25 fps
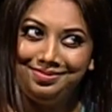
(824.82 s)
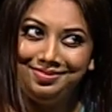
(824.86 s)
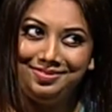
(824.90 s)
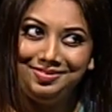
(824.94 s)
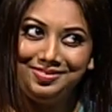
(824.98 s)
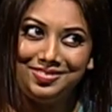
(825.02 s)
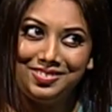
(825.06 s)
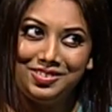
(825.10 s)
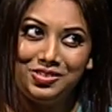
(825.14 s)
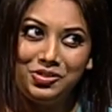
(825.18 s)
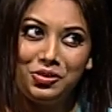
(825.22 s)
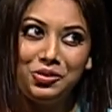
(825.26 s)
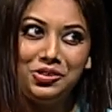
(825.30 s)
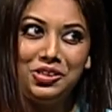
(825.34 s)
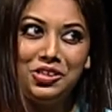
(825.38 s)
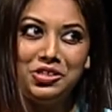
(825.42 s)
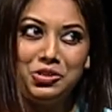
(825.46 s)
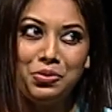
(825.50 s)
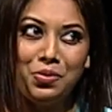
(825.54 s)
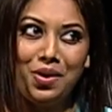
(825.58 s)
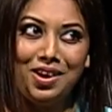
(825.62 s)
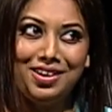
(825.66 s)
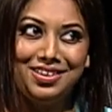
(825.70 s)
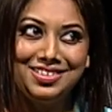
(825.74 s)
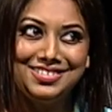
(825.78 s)
Wow. So that
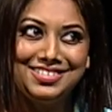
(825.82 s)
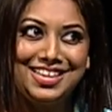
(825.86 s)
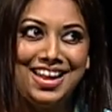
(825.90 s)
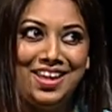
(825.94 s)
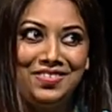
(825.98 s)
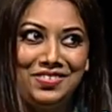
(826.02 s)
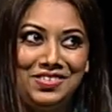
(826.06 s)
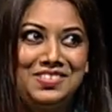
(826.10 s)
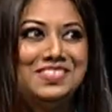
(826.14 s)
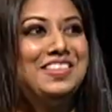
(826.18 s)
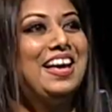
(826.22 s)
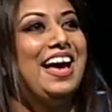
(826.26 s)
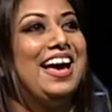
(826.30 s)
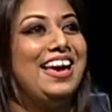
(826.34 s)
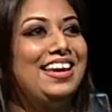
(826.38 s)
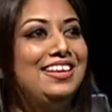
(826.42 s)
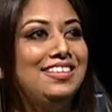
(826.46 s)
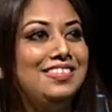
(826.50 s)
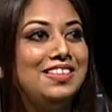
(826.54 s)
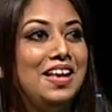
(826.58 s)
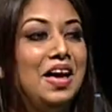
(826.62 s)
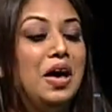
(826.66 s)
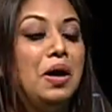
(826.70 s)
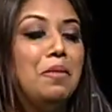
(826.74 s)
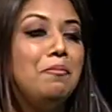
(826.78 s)
you understand the
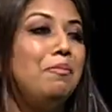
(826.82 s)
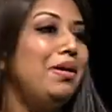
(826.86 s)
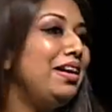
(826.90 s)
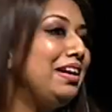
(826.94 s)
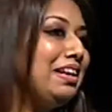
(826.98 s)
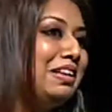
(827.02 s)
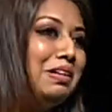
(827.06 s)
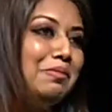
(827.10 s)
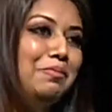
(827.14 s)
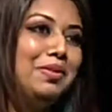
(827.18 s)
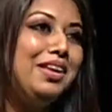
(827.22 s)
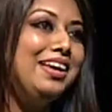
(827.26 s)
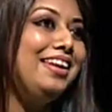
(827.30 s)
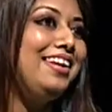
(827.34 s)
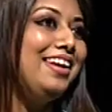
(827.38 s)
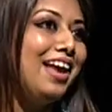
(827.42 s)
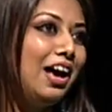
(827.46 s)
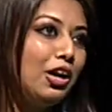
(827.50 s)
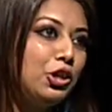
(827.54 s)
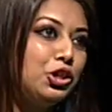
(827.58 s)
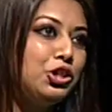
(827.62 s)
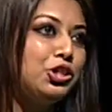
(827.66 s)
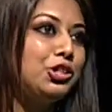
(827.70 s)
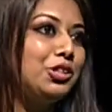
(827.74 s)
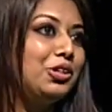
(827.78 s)
size, but it will be a
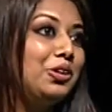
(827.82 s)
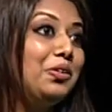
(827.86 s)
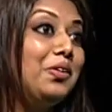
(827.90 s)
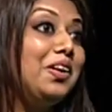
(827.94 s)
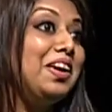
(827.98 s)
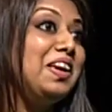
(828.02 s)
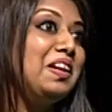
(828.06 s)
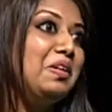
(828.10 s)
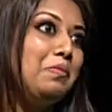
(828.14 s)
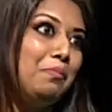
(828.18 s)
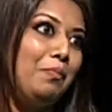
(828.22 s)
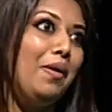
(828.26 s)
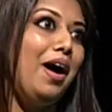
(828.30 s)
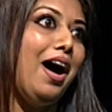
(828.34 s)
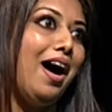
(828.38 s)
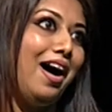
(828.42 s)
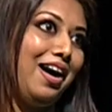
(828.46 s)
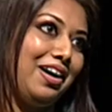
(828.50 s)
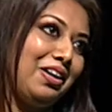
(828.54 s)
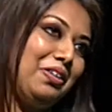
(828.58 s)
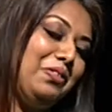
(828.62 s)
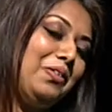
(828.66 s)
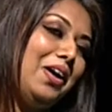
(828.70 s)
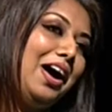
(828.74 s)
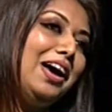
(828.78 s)
lush green
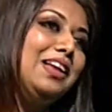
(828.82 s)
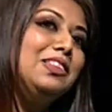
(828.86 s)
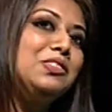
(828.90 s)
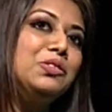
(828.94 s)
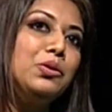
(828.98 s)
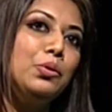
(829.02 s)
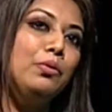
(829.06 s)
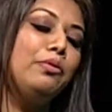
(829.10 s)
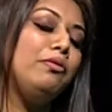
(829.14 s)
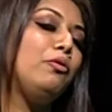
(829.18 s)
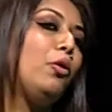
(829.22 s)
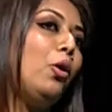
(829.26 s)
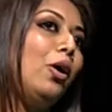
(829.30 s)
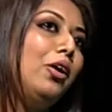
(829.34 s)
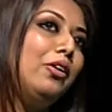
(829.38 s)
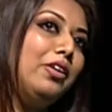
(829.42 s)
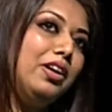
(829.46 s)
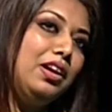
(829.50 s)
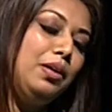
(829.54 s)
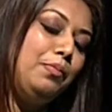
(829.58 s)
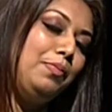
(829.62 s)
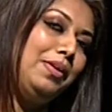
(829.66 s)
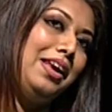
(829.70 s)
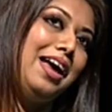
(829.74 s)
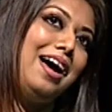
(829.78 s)
park, right? So we've
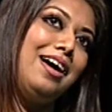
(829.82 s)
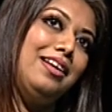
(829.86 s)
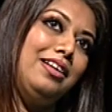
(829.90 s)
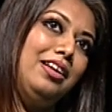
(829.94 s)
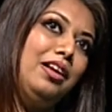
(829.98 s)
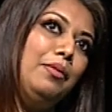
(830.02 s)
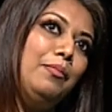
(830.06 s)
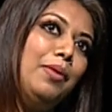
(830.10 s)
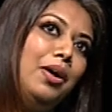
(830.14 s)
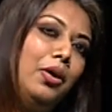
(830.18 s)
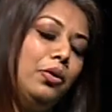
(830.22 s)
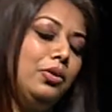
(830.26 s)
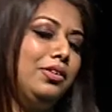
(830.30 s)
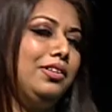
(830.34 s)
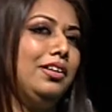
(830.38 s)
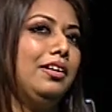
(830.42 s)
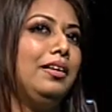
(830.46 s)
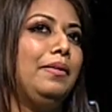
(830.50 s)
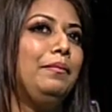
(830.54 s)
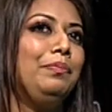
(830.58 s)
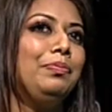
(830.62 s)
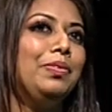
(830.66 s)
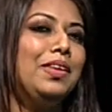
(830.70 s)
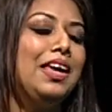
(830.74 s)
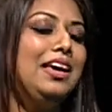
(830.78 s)
already planted about,
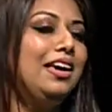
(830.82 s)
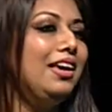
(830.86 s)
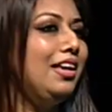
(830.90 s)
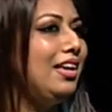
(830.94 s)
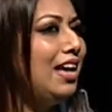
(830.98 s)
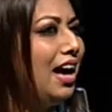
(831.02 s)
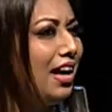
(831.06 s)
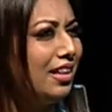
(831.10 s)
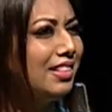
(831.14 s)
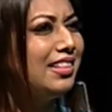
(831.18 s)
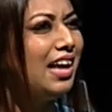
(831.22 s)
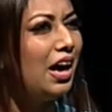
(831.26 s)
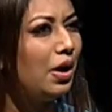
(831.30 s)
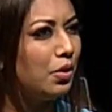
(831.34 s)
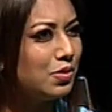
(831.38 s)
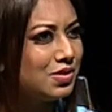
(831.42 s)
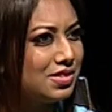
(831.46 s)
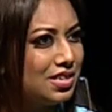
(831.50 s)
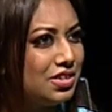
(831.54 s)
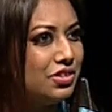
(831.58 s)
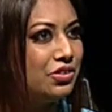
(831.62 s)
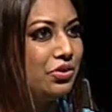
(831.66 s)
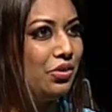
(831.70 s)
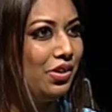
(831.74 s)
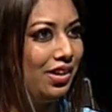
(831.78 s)

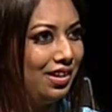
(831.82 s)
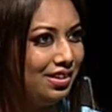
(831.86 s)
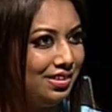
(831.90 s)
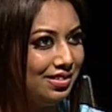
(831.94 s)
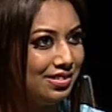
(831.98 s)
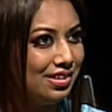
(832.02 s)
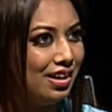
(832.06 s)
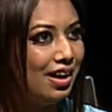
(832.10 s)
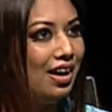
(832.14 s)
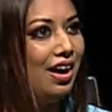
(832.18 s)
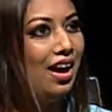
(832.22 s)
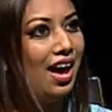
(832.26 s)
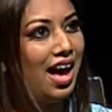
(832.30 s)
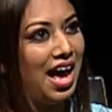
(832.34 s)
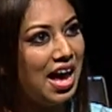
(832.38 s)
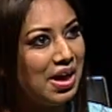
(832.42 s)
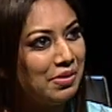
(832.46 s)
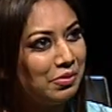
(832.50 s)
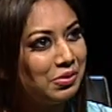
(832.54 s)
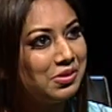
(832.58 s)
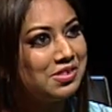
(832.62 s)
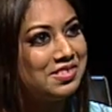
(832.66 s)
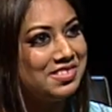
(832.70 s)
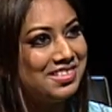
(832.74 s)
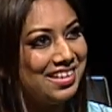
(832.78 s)
1,000 trees, I
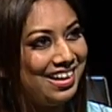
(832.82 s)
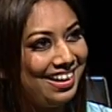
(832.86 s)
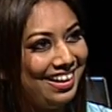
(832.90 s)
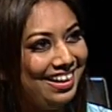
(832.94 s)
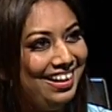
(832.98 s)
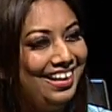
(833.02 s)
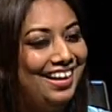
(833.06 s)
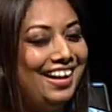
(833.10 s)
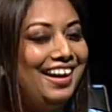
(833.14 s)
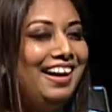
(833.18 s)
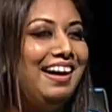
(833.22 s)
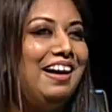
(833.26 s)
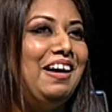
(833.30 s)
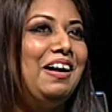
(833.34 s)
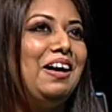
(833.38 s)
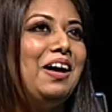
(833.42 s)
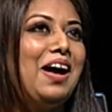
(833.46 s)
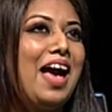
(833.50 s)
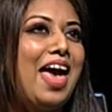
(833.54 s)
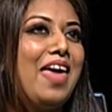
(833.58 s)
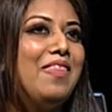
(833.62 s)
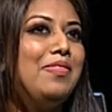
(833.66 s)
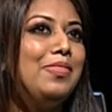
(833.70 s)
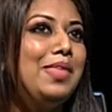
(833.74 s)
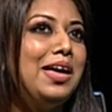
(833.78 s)
would say.
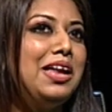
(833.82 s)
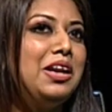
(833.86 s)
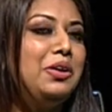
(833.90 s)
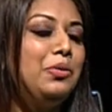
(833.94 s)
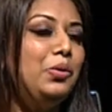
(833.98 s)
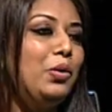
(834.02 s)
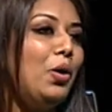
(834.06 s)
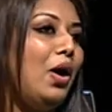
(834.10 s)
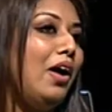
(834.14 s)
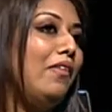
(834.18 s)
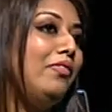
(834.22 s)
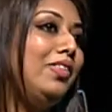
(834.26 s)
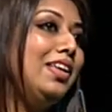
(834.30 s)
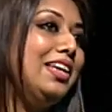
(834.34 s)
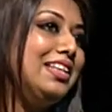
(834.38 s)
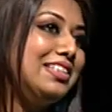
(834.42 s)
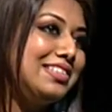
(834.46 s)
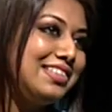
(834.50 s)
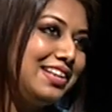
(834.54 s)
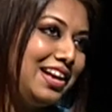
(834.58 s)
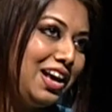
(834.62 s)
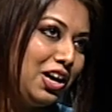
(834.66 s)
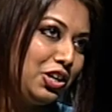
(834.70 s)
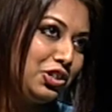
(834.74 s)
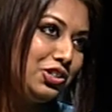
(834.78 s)
And then you have the
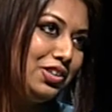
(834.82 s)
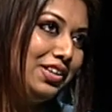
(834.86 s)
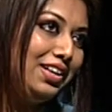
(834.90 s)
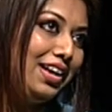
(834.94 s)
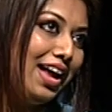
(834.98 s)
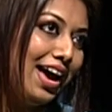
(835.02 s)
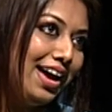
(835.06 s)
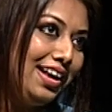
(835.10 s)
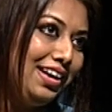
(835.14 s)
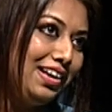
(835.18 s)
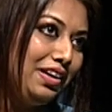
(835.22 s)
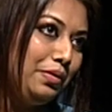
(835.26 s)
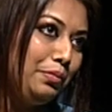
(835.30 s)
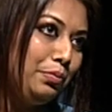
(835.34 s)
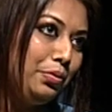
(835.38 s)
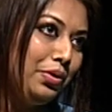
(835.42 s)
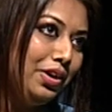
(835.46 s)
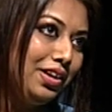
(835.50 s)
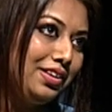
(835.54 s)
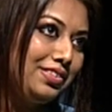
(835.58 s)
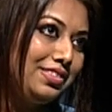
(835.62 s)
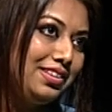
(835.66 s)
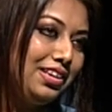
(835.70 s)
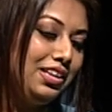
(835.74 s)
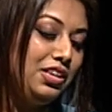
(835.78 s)
International Island
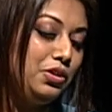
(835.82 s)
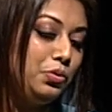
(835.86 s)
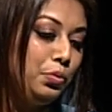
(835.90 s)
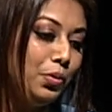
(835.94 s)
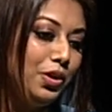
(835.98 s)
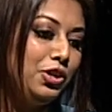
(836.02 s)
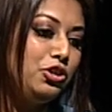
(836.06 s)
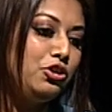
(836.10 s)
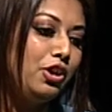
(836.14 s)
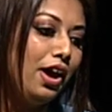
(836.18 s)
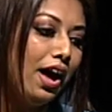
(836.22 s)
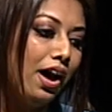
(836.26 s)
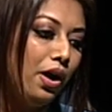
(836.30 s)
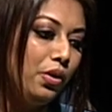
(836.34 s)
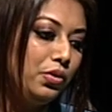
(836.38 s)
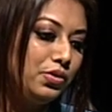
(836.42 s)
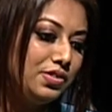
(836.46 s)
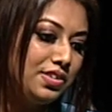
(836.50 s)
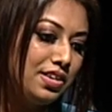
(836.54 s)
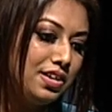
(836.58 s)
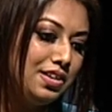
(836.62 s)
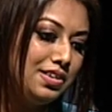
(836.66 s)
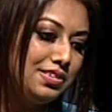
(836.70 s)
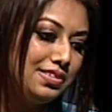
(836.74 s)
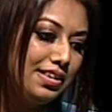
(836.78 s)
Precinct, which
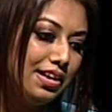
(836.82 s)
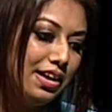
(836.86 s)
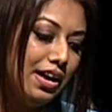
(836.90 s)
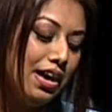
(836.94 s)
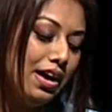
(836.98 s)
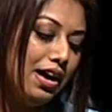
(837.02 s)
houses